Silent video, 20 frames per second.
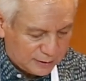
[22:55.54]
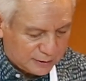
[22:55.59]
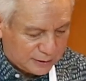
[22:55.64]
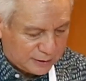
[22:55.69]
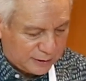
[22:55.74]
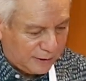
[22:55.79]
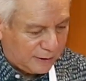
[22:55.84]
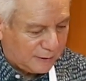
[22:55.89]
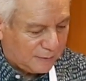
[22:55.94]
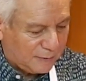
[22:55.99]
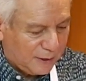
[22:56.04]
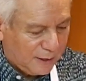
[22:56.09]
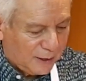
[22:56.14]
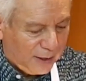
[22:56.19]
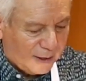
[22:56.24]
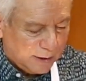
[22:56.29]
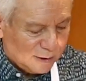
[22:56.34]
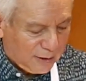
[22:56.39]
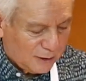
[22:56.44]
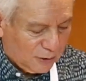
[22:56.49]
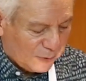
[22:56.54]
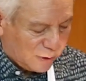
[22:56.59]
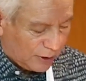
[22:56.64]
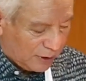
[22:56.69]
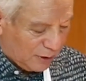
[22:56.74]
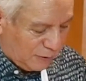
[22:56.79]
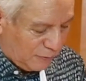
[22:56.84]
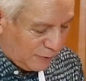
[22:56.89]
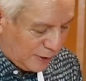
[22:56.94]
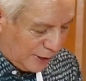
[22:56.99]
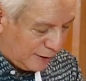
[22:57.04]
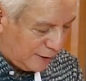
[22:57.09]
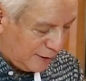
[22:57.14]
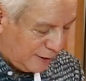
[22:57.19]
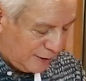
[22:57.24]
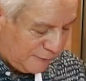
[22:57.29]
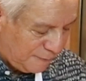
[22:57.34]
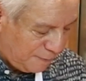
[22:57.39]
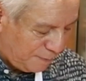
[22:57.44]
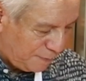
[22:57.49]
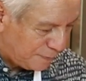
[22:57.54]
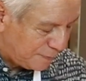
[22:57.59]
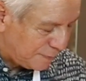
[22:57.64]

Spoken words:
skin. There we go. And then